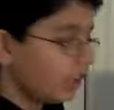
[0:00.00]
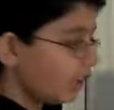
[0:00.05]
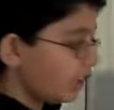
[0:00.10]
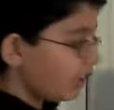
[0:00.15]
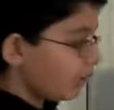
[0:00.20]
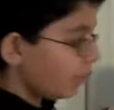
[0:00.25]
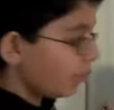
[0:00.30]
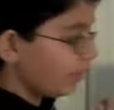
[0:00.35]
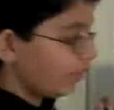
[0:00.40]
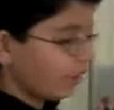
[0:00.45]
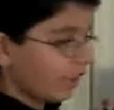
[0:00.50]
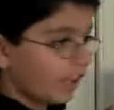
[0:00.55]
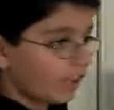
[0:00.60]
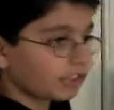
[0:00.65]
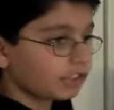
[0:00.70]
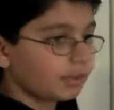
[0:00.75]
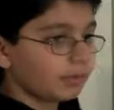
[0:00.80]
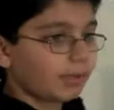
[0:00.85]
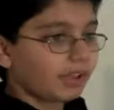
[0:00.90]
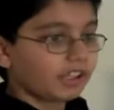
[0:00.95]
With the
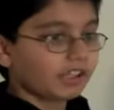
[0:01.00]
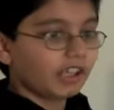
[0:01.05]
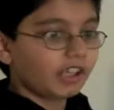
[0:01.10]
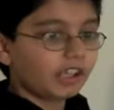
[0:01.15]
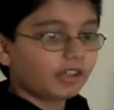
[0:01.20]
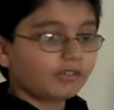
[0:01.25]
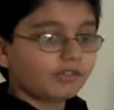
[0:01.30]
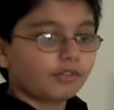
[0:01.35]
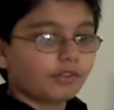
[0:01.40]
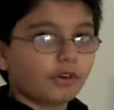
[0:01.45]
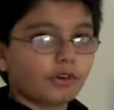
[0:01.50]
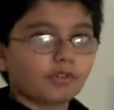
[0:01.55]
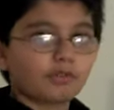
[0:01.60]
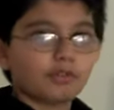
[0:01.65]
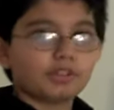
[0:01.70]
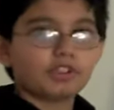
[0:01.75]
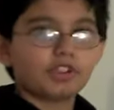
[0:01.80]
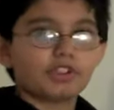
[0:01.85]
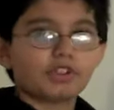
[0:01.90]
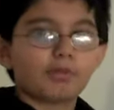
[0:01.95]
electromagnetic force, which
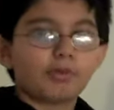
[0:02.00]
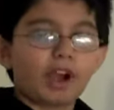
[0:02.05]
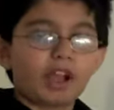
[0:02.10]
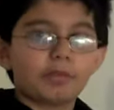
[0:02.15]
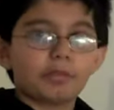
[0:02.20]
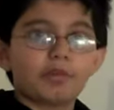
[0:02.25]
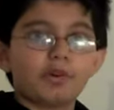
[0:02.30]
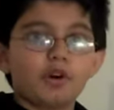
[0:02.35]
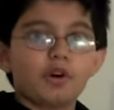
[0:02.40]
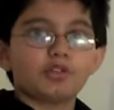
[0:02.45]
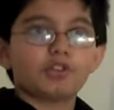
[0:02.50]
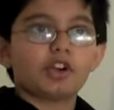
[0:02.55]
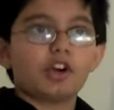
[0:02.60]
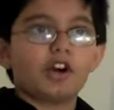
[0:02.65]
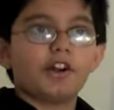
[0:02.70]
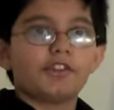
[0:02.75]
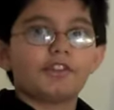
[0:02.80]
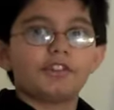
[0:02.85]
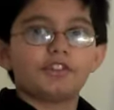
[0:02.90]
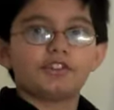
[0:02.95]
is why
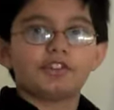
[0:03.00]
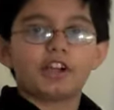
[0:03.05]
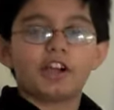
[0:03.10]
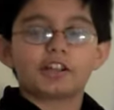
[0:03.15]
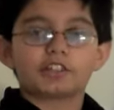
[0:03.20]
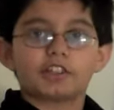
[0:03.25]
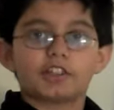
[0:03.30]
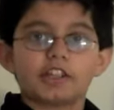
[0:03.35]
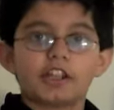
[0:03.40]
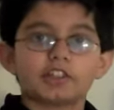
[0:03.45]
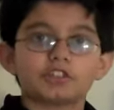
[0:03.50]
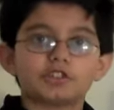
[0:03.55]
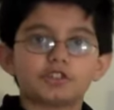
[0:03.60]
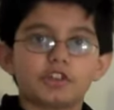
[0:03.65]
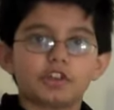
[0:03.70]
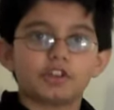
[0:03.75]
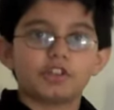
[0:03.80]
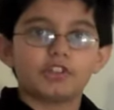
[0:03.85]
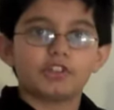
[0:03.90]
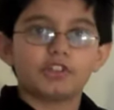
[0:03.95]
protons attract
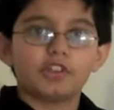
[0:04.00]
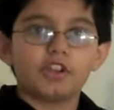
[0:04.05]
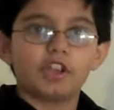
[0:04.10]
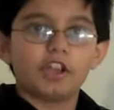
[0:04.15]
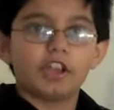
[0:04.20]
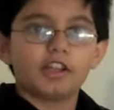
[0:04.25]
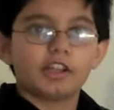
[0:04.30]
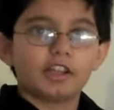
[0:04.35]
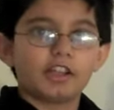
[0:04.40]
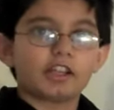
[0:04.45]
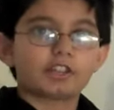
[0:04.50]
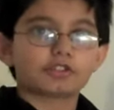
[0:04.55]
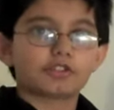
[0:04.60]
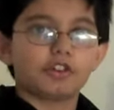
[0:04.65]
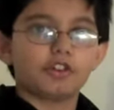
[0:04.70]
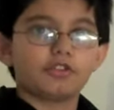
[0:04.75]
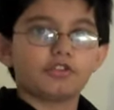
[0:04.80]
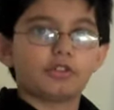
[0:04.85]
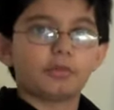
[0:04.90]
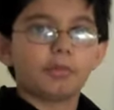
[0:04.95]
electrons and
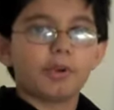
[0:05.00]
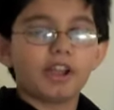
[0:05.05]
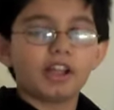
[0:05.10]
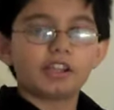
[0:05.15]
electrons repel